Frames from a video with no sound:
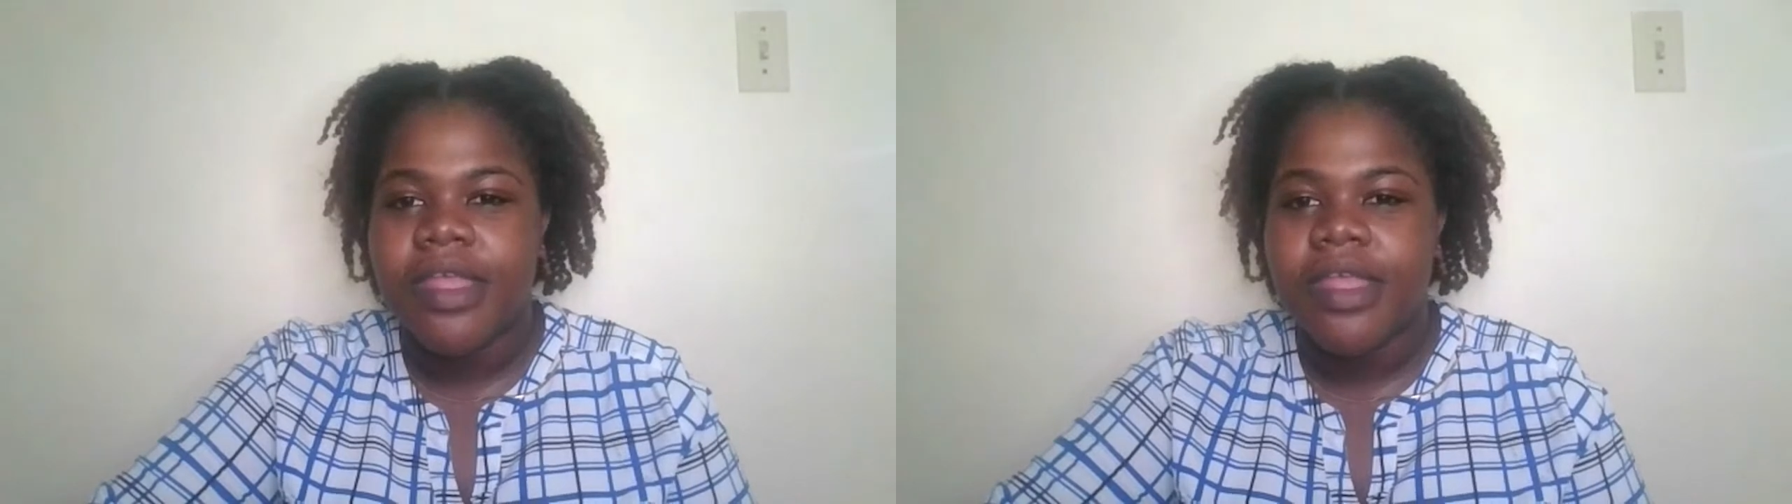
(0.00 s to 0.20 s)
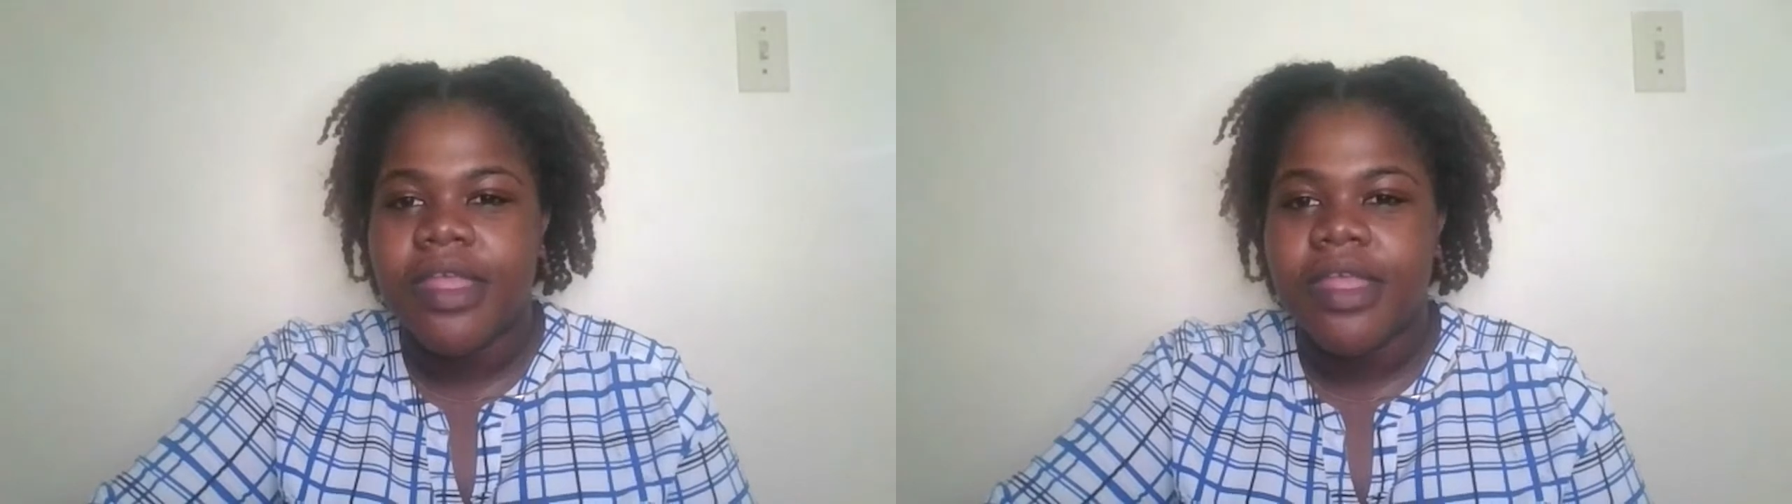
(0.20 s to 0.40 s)

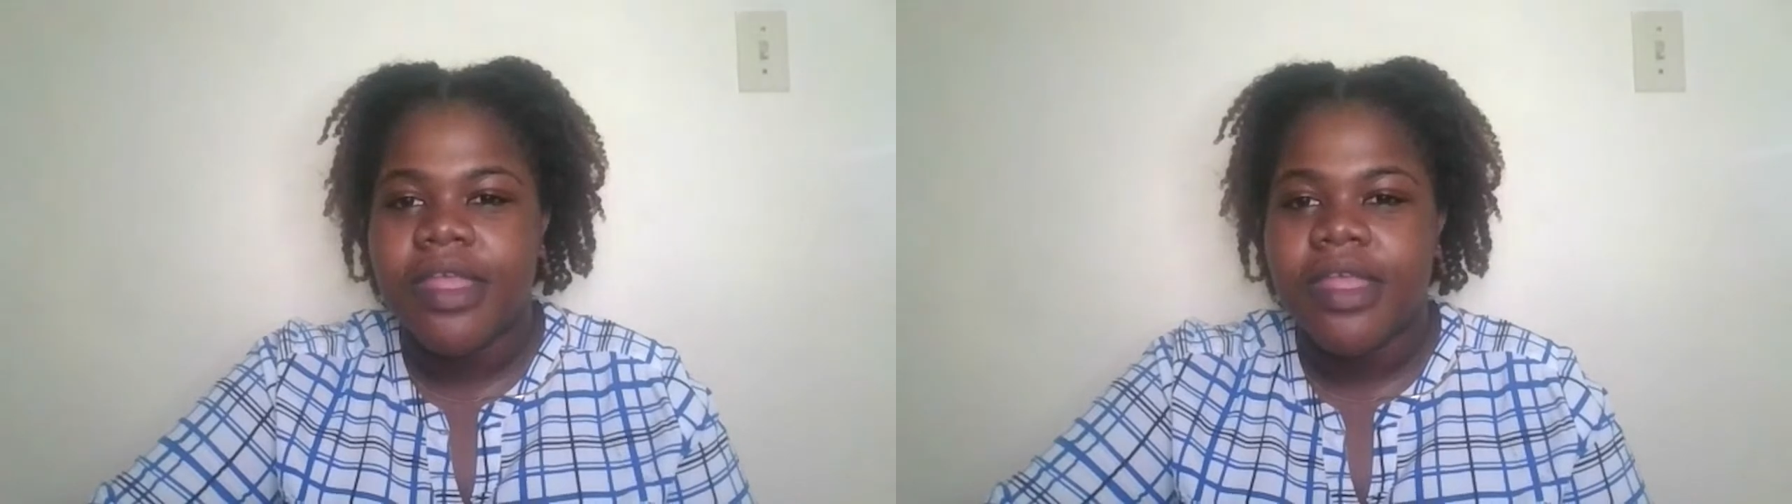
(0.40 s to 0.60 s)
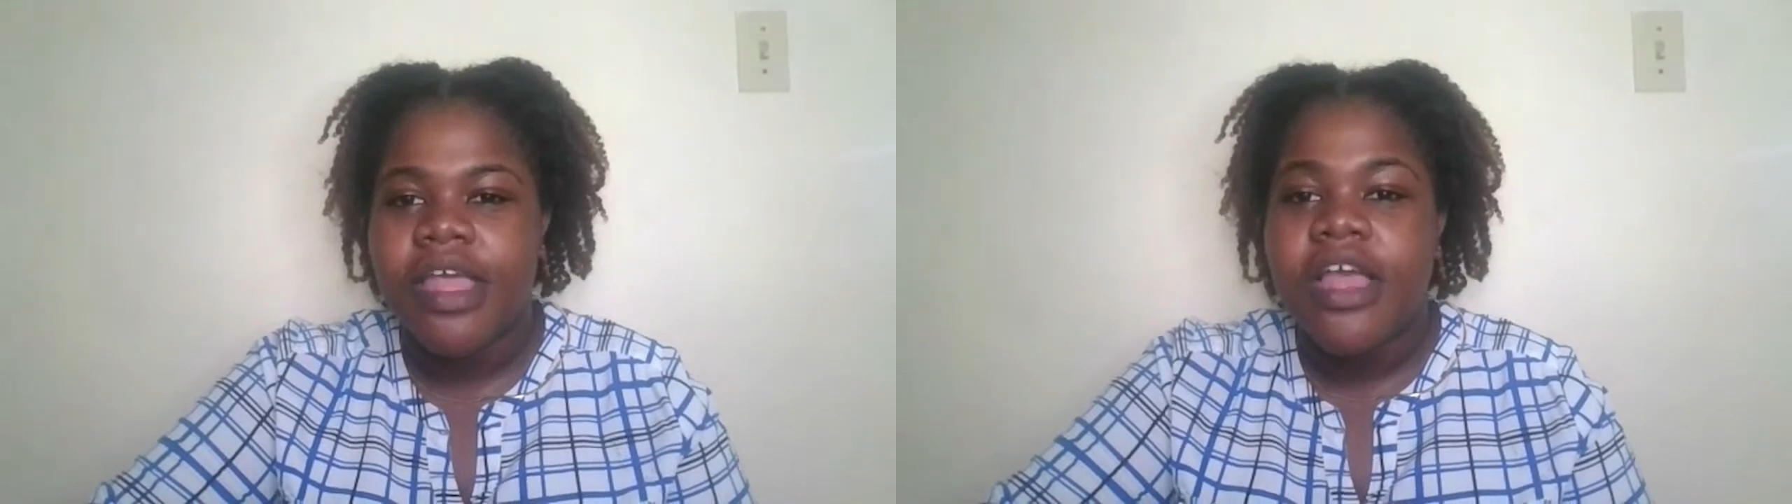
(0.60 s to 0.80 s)
To my
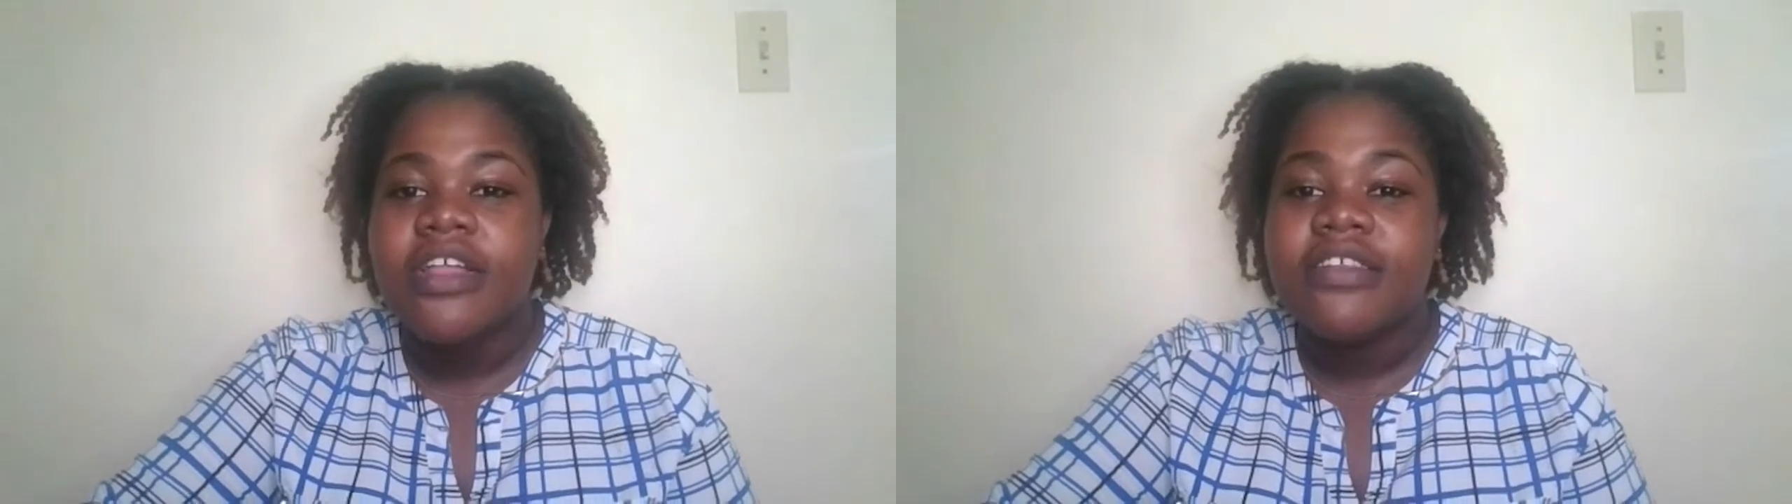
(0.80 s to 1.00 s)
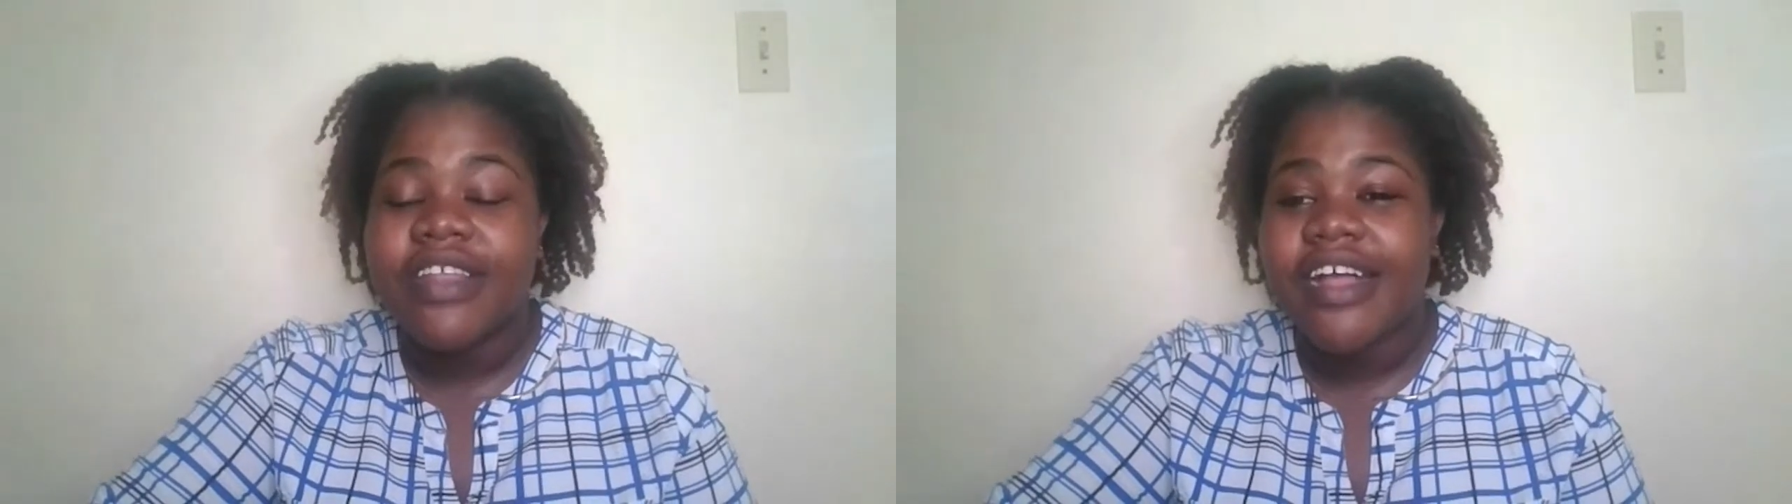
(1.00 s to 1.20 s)
fellow
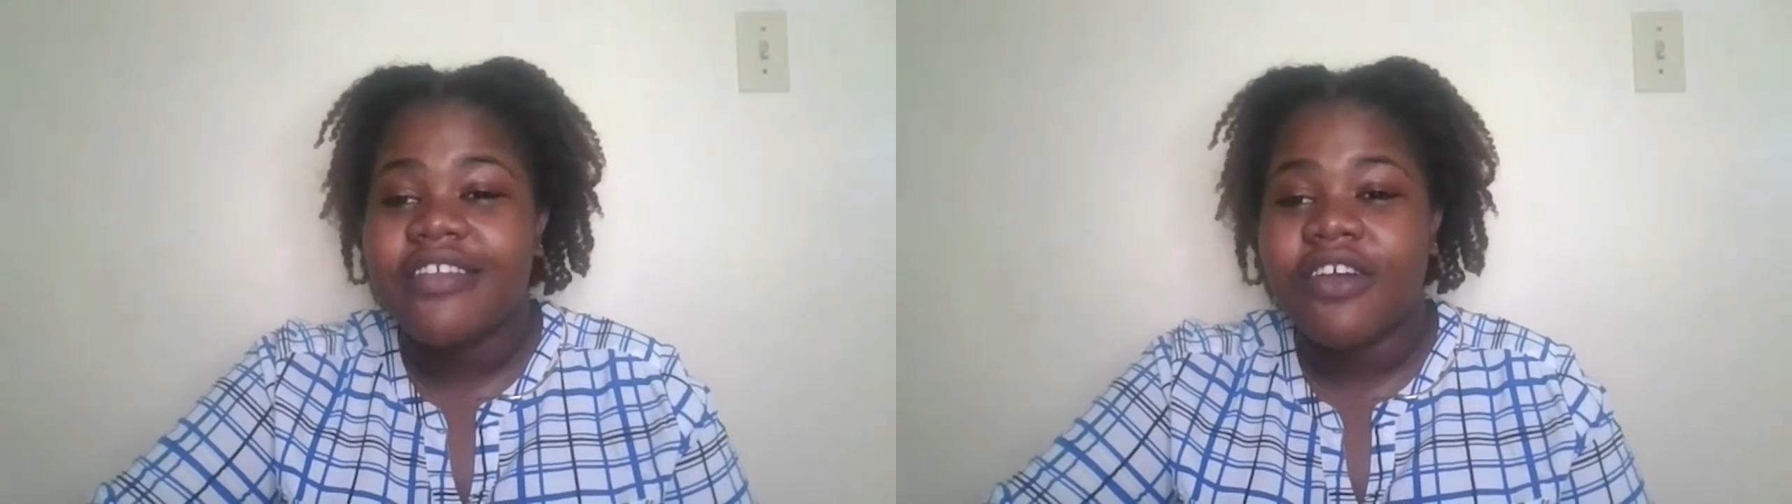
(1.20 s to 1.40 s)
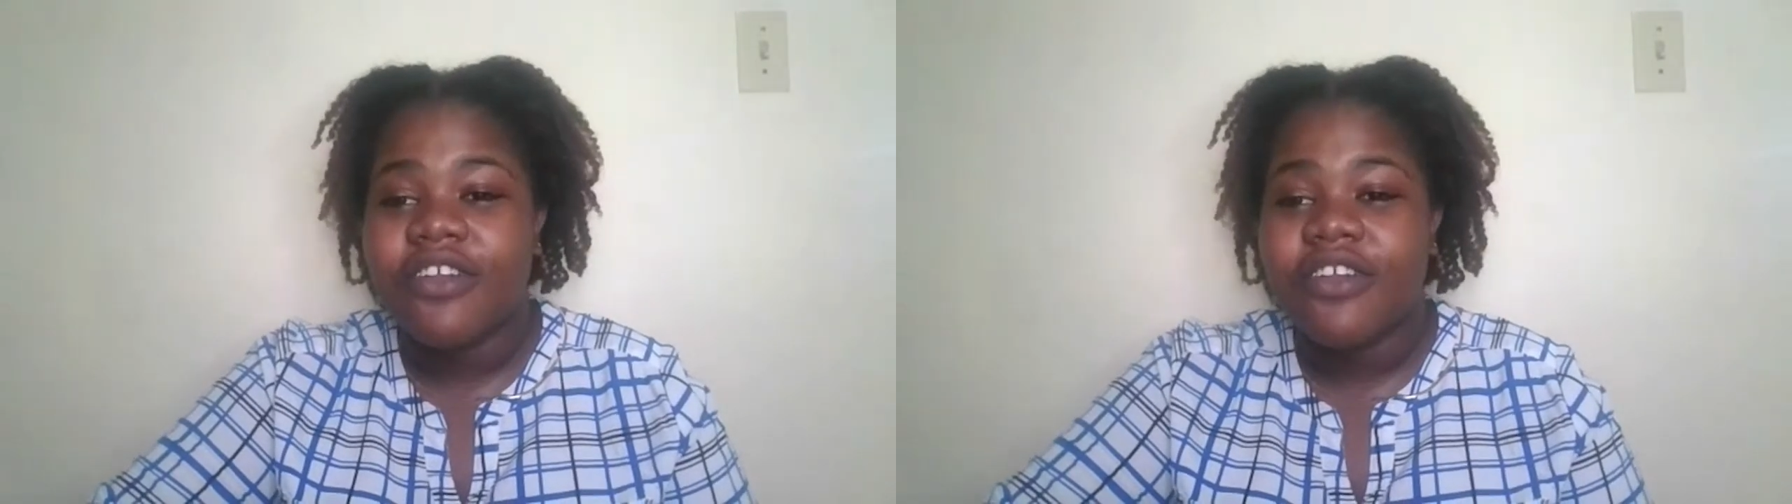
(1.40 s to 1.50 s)
first class